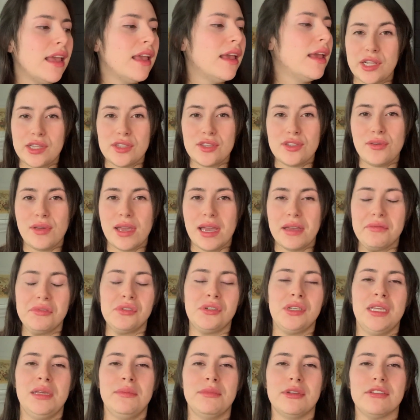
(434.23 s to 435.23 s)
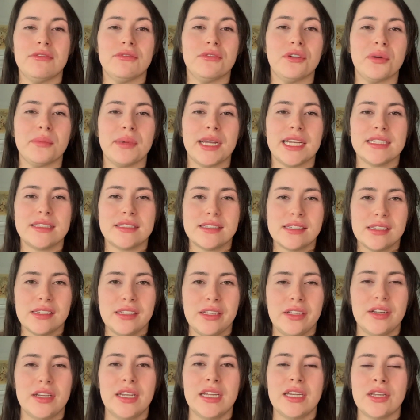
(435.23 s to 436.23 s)
once you have your email formats,
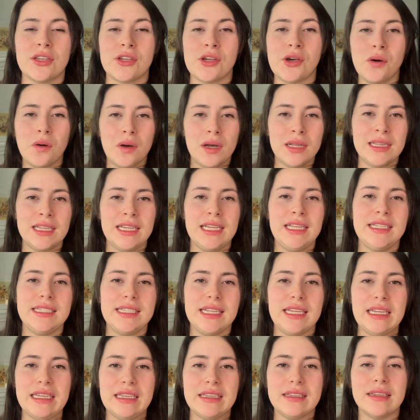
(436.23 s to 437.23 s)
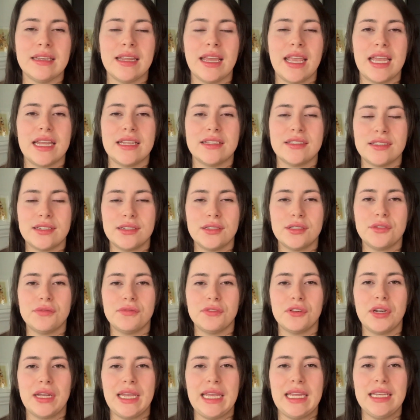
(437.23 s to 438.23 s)
you're gonna go on LinkedIn and search
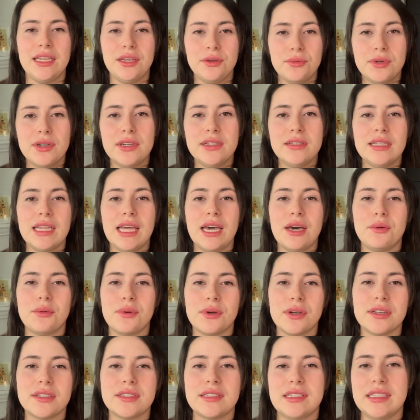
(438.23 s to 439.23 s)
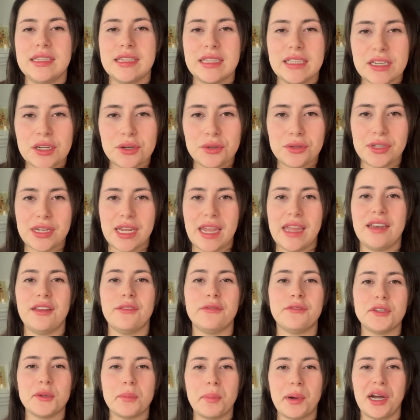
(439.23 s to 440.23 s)
for anyone that works in the
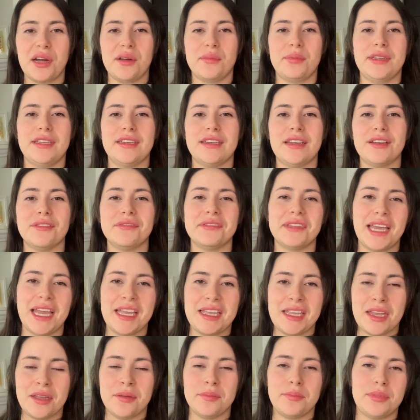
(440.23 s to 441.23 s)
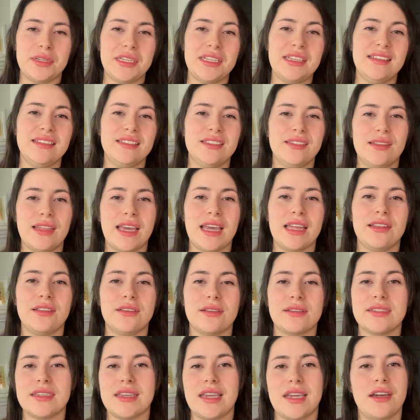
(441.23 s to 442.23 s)
creative department of that company. So that
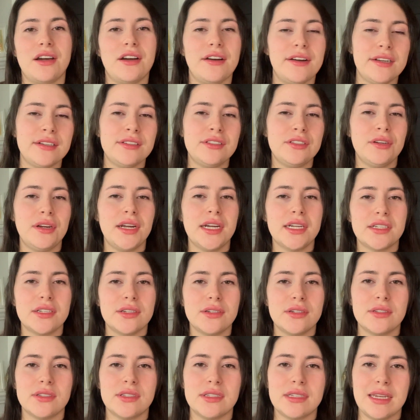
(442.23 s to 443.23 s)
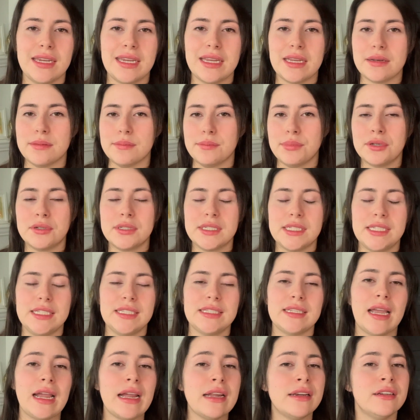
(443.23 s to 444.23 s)
looks like art directors and book
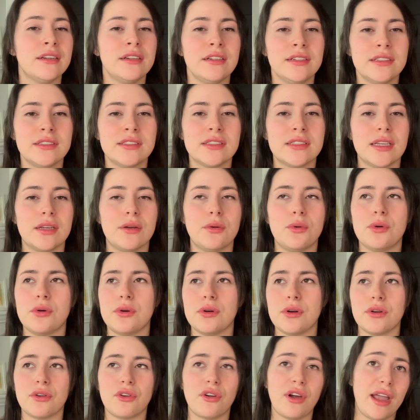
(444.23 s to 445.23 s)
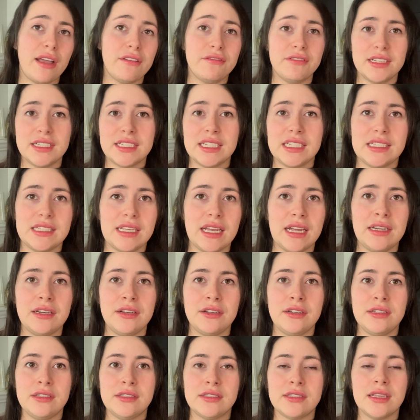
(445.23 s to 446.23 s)
designers or graphic
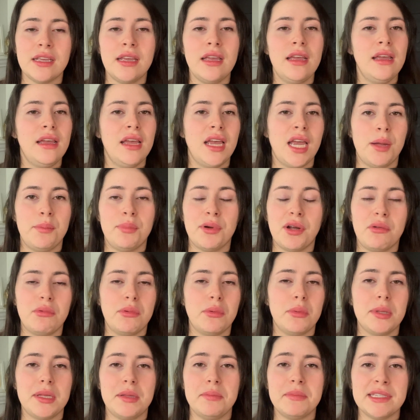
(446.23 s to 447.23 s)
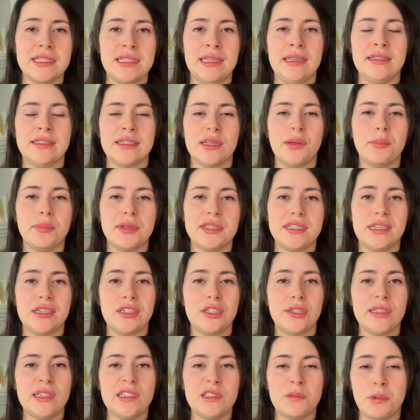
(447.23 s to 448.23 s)
designers. I'm probably missing some
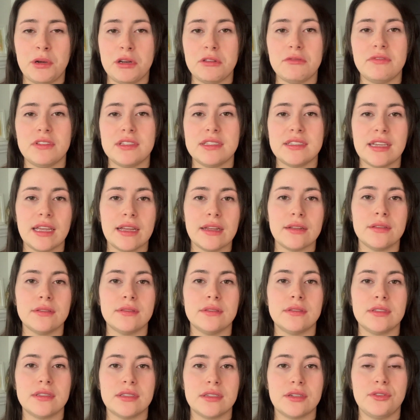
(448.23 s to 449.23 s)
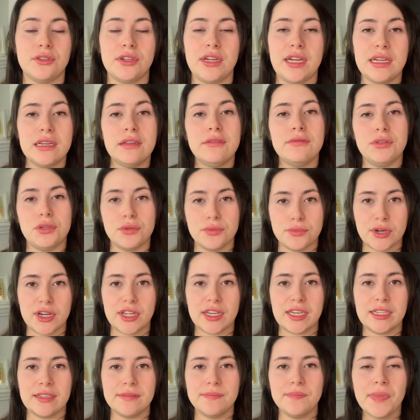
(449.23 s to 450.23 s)
positions, but if it sounds creative, you want
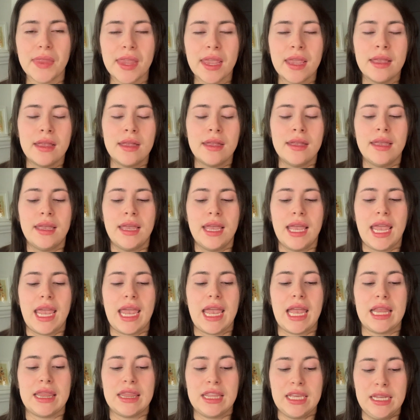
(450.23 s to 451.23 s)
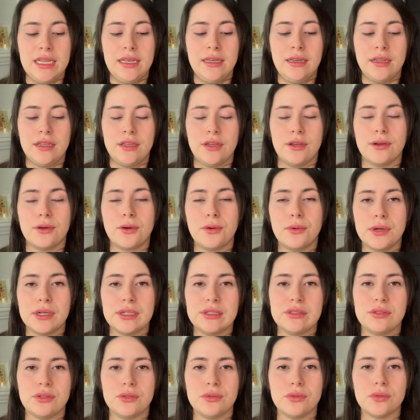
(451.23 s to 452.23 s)
it. And then you're
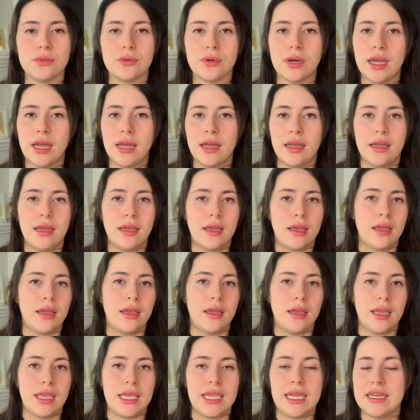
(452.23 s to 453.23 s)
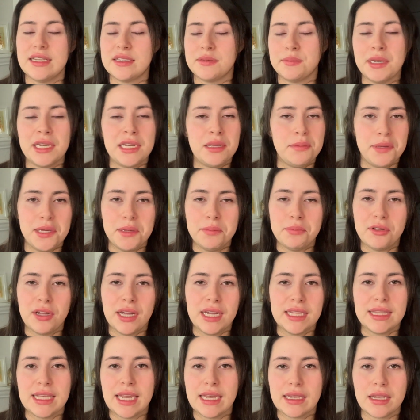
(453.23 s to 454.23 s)
going to get as many people
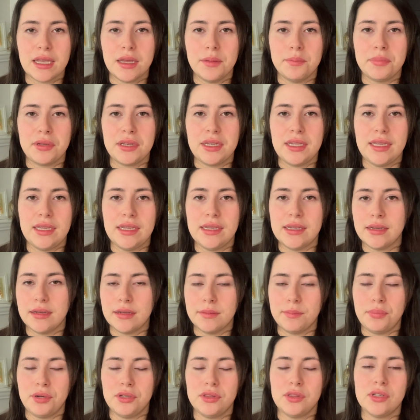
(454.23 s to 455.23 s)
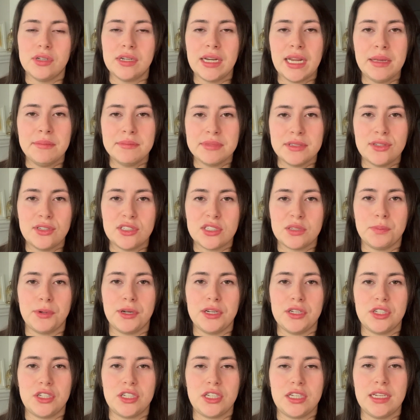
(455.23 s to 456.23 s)
at that company, put their names in a
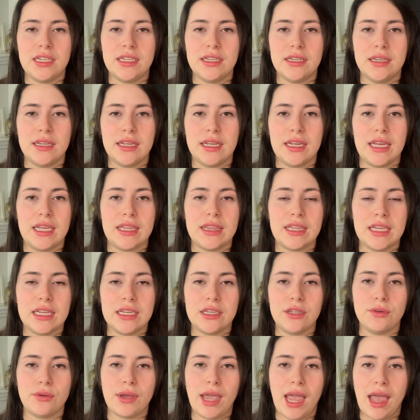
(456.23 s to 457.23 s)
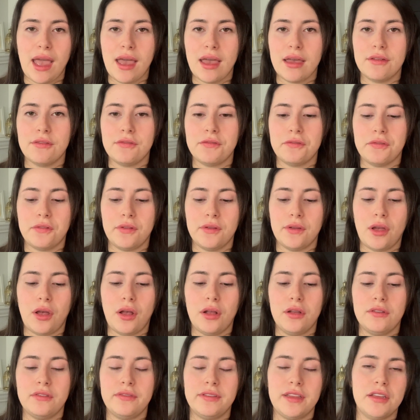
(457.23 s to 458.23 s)
spreadsheet, and then you have
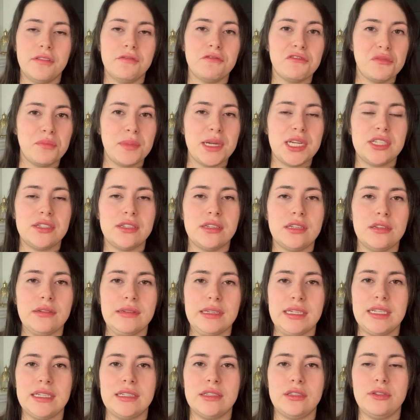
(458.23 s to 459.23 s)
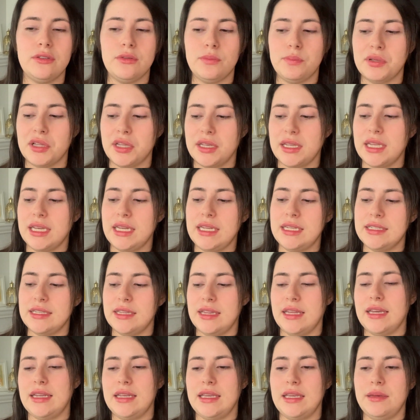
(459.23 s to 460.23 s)
all of the information you need to plug it into
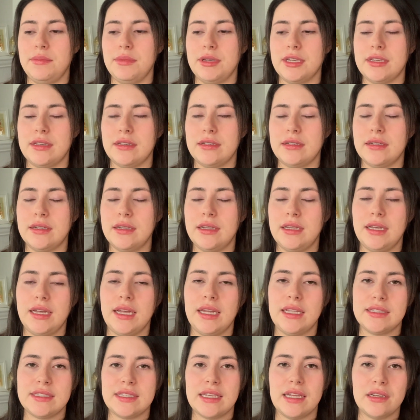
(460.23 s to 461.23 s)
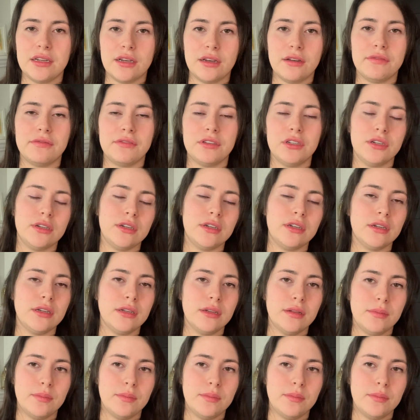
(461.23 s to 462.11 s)
that email and send off your